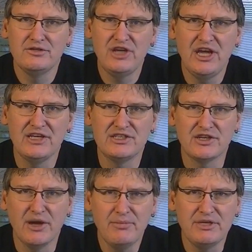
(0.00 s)
change,
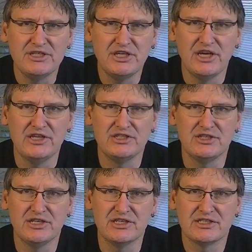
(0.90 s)
and the company changed
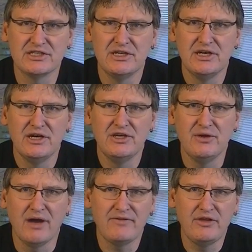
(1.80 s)
into this,
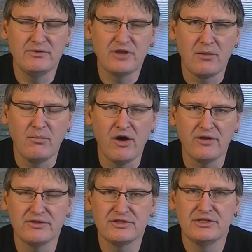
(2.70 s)
you have to use our
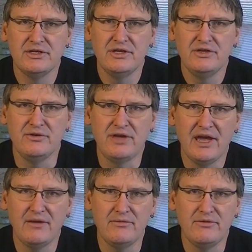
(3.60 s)
models, you
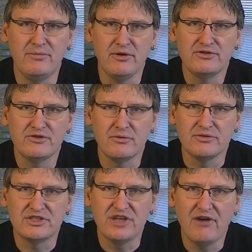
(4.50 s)
can't build your
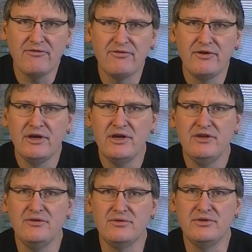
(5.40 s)
own stuff.
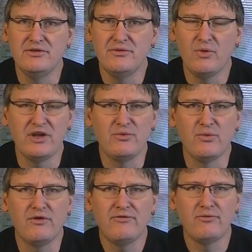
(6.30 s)
White
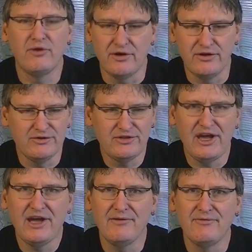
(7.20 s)
Dwarf, where it used
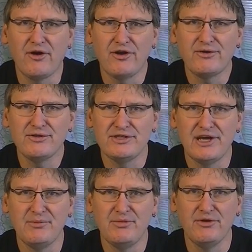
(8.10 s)
to have articles on
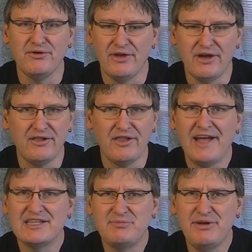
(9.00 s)
how to build
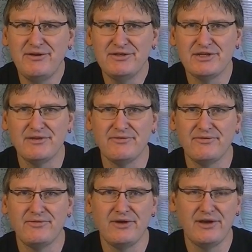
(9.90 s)
land speeders out
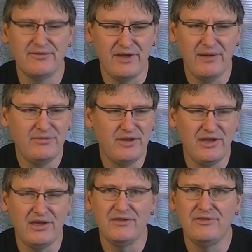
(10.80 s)
of
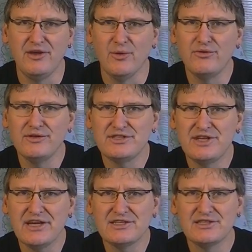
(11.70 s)
empty deodorant
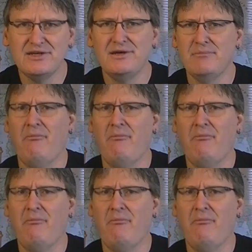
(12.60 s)
sticks,